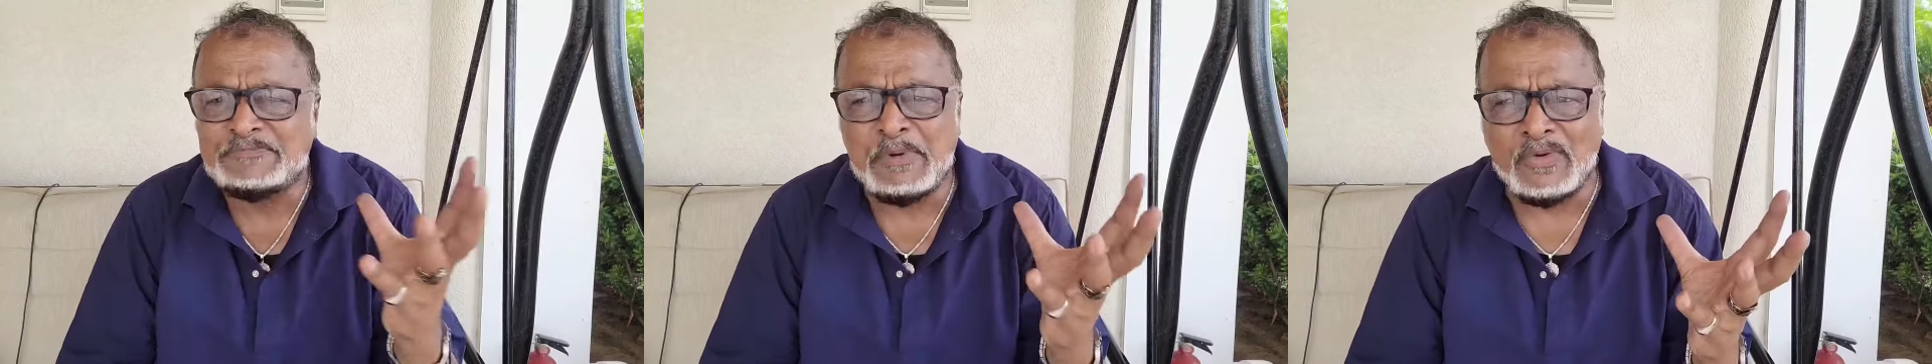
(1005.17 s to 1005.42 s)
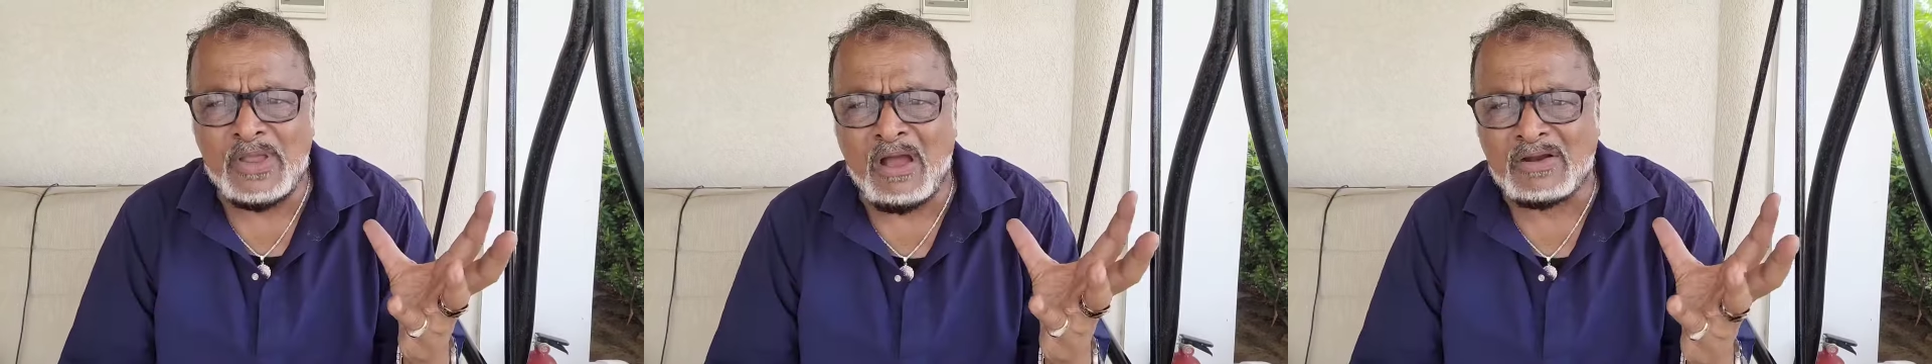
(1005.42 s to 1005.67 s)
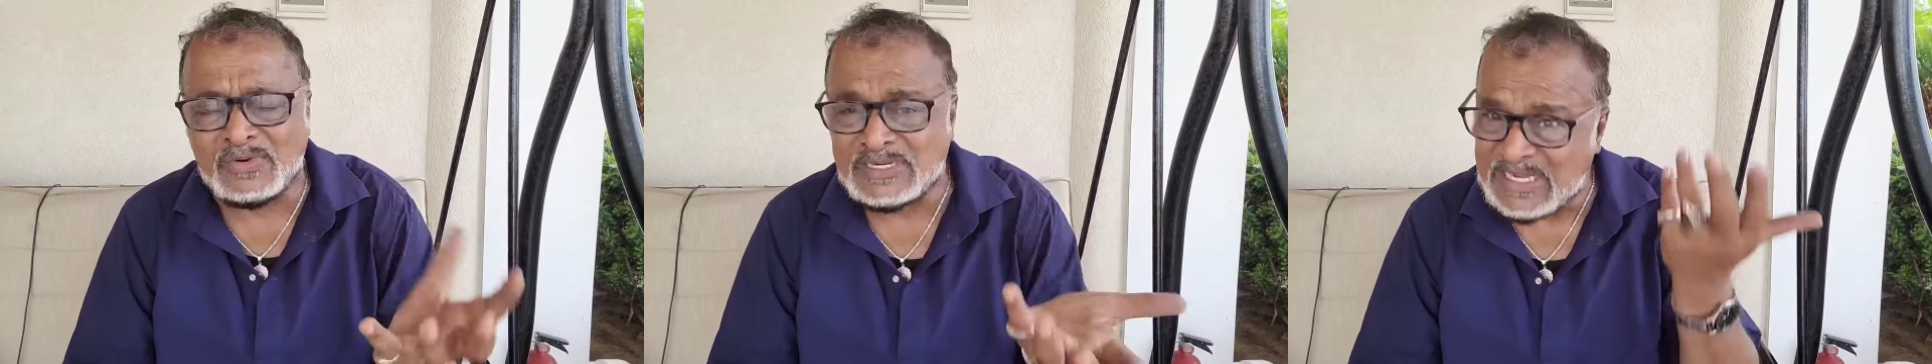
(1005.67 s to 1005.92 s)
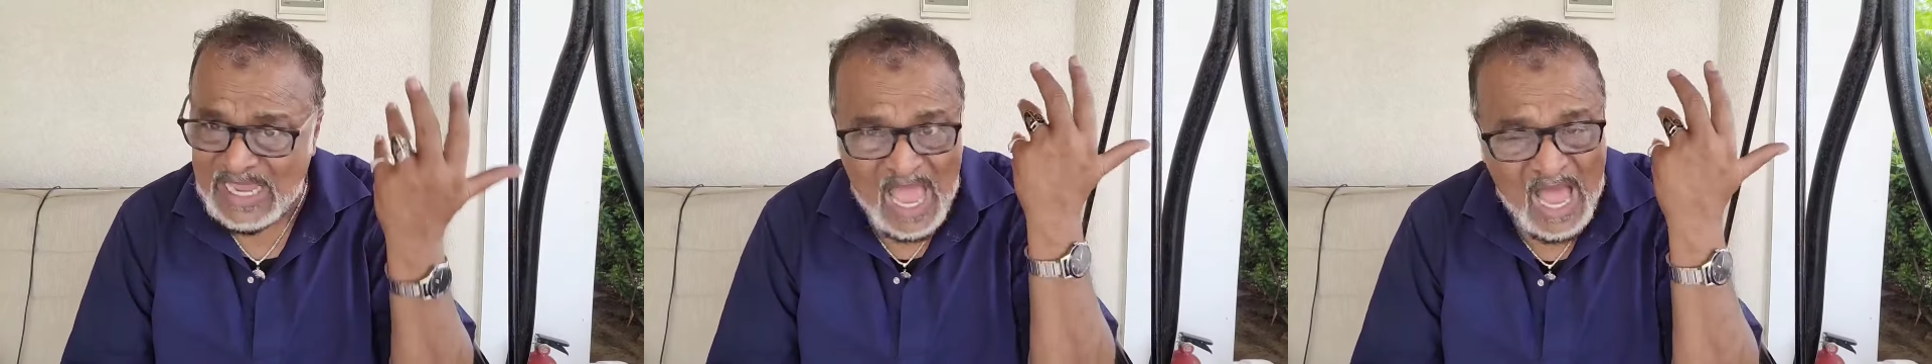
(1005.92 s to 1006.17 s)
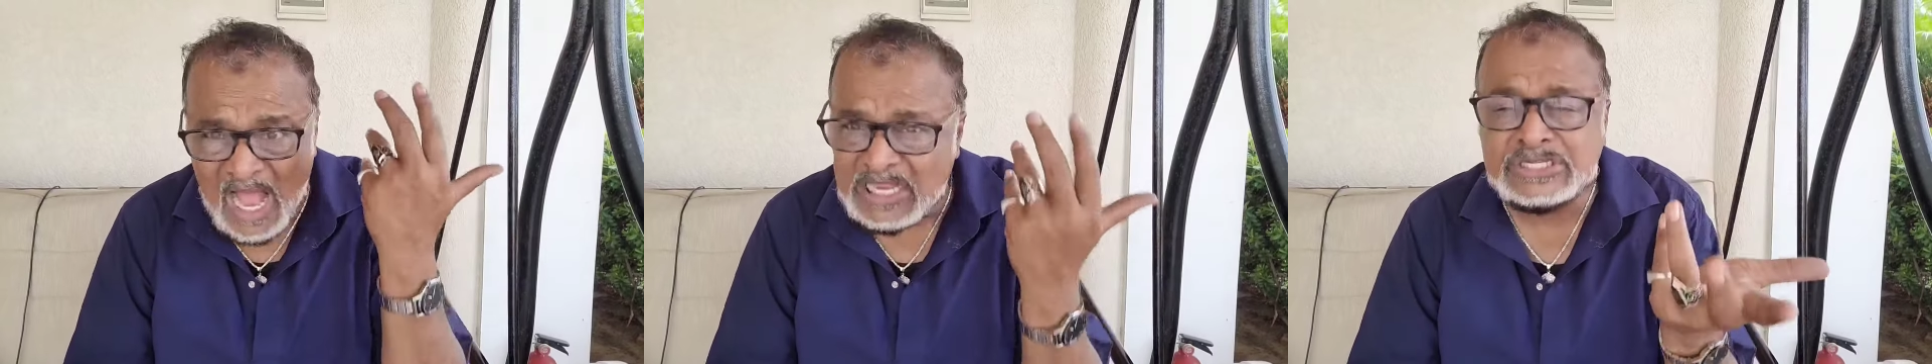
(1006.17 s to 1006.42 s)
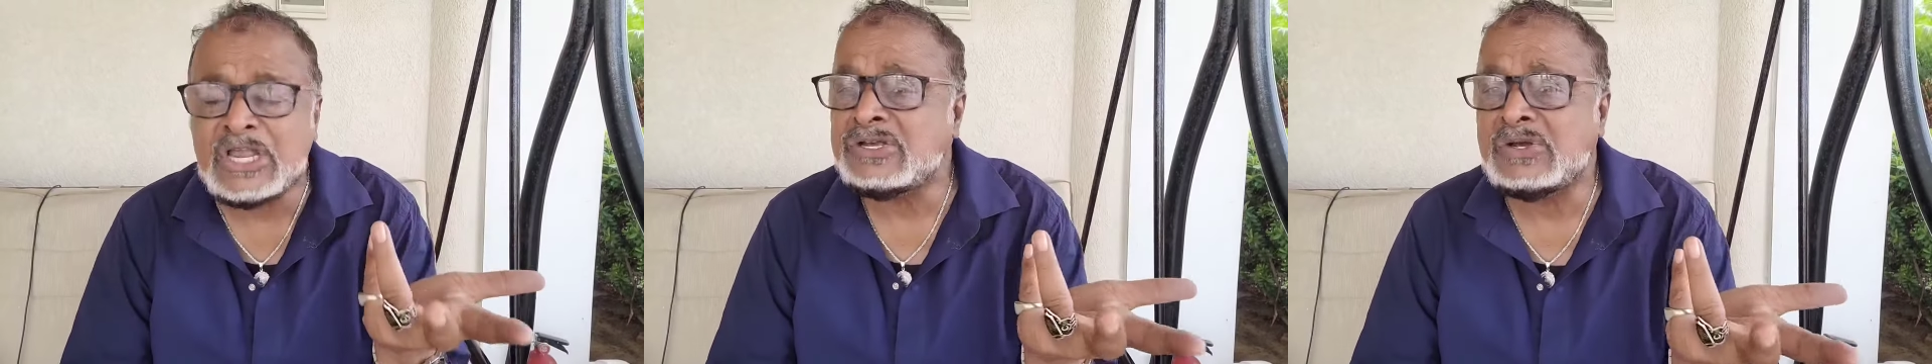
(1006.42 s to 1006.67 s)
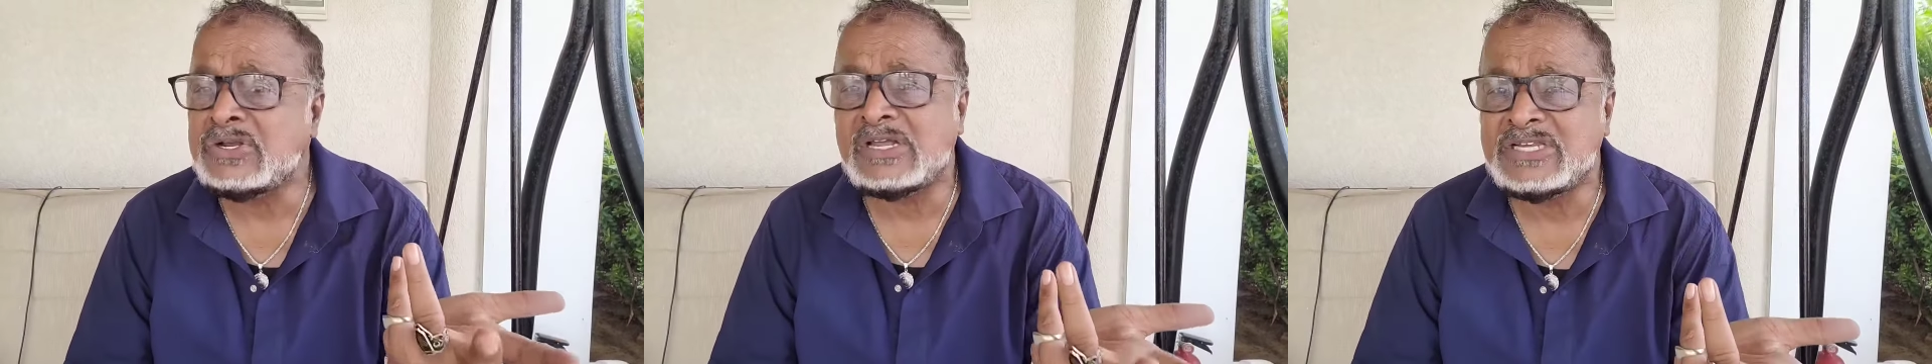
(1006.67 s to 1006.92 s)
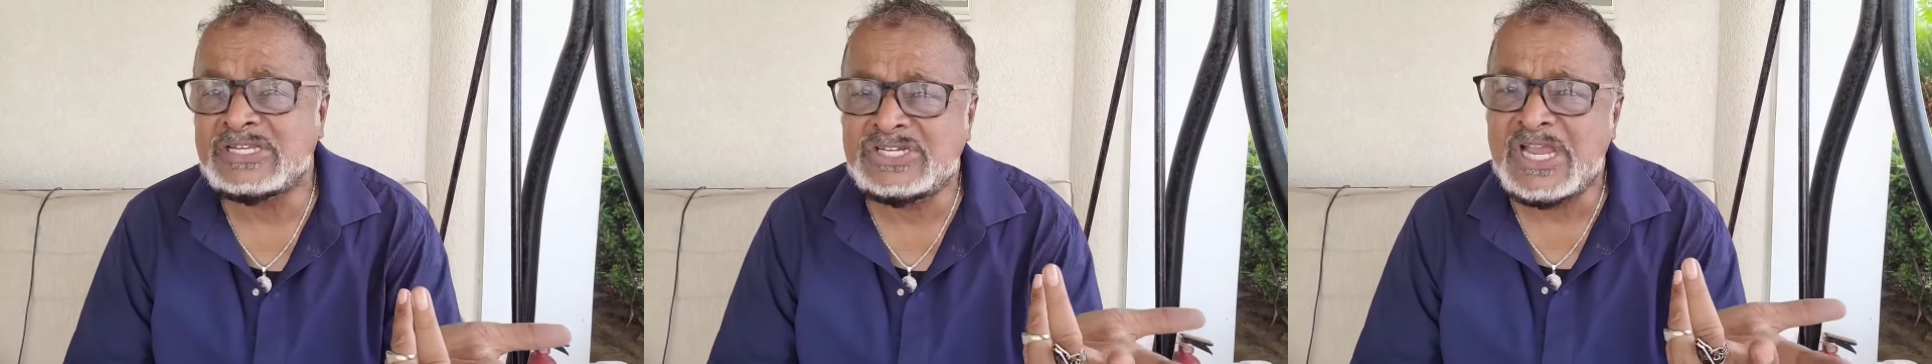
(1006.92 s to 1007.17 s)
bureaucracy and so
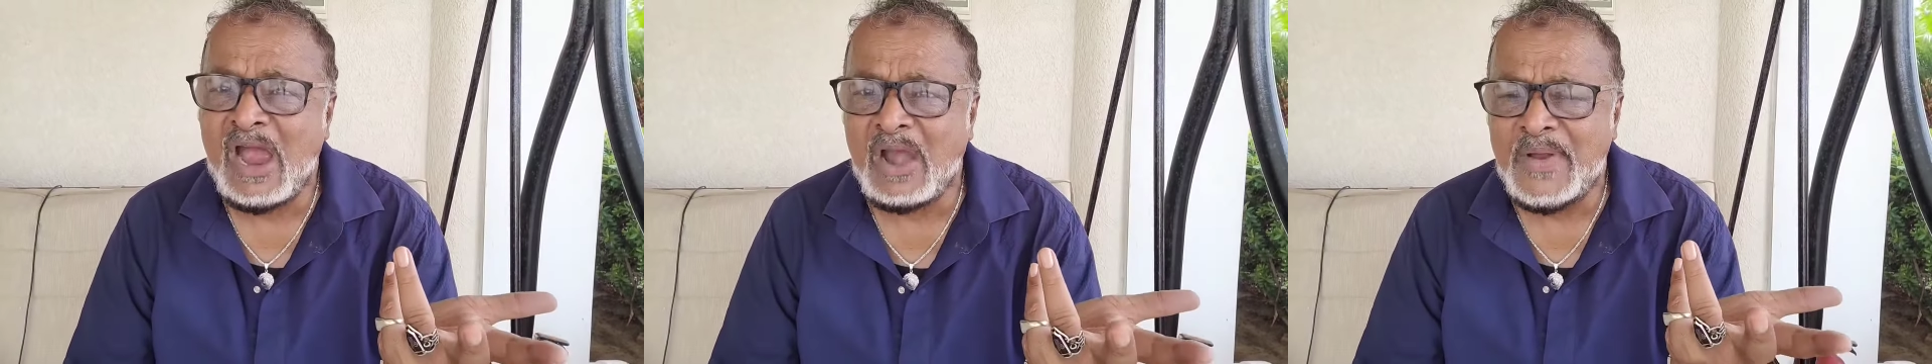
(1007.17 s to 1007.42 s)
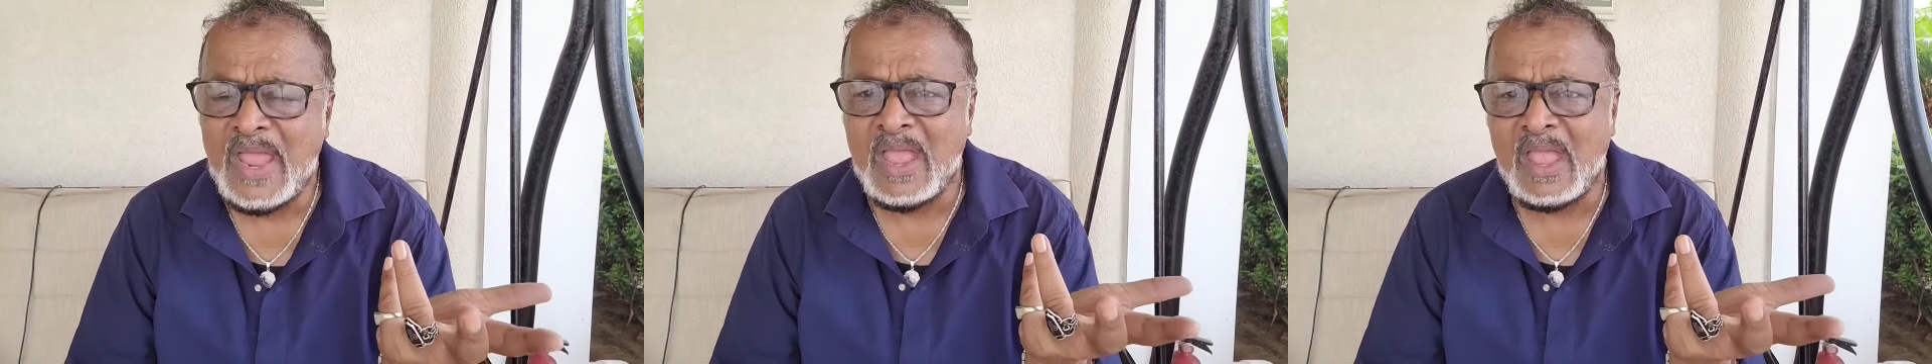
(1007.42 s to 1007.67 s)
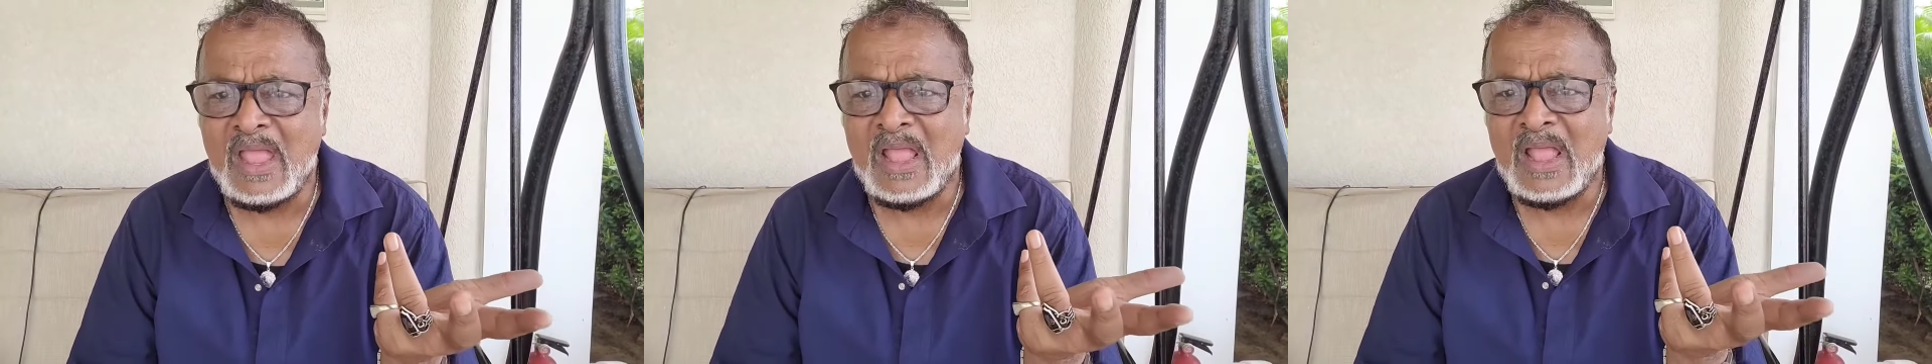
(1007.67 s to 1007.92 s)
does the GRA.